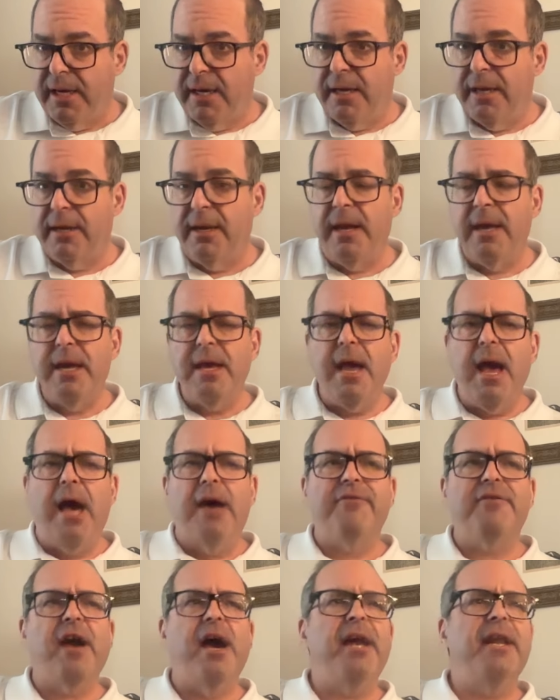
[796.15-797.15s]
And
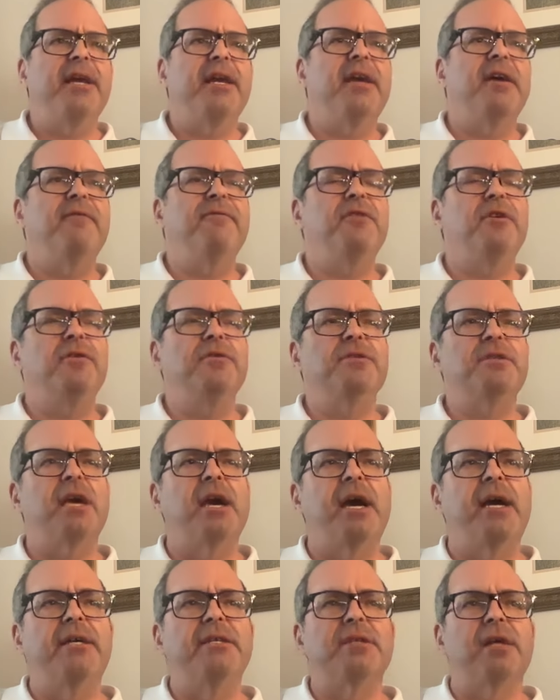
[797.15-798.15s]
I've got to give those
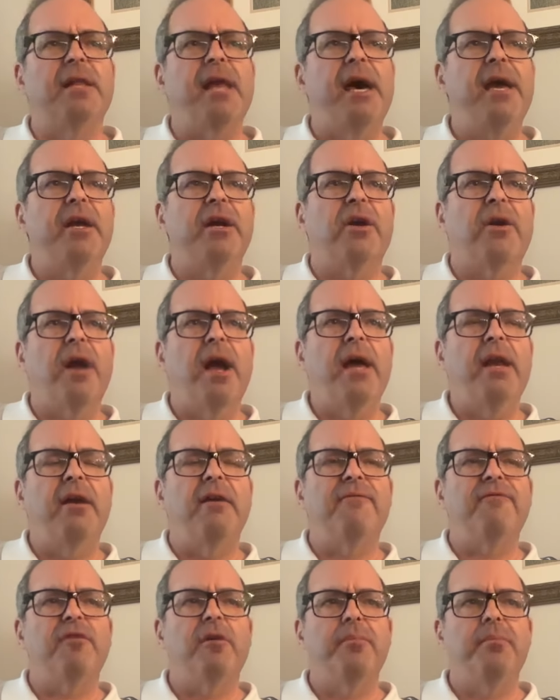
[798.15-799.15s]
guys a lot of
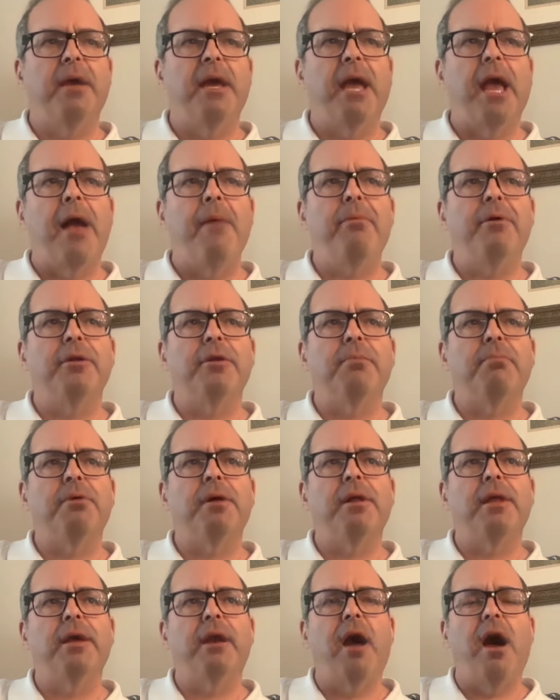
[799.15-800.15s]
credit for being able to
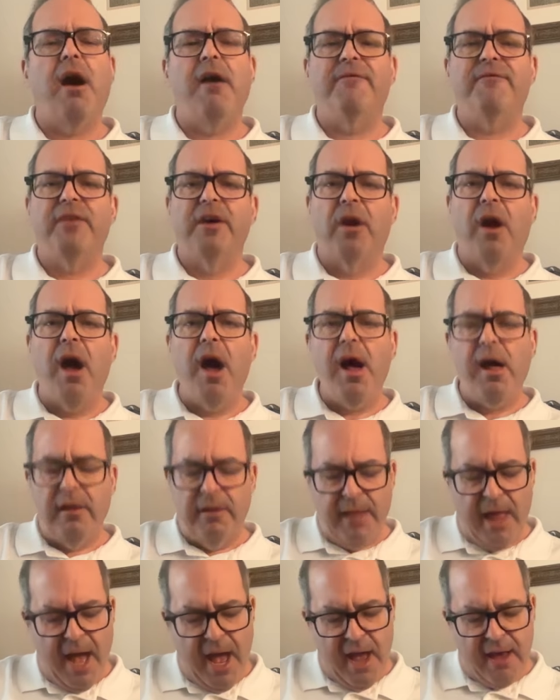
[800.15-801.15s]
pull it off at all
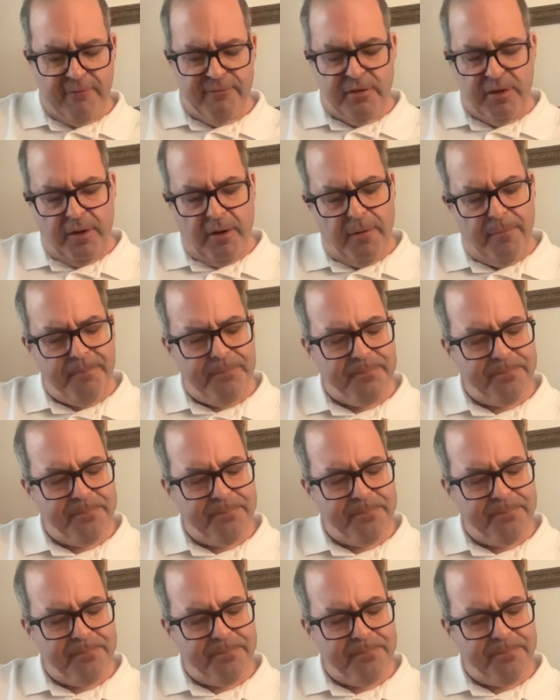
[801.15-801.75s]
live, you know.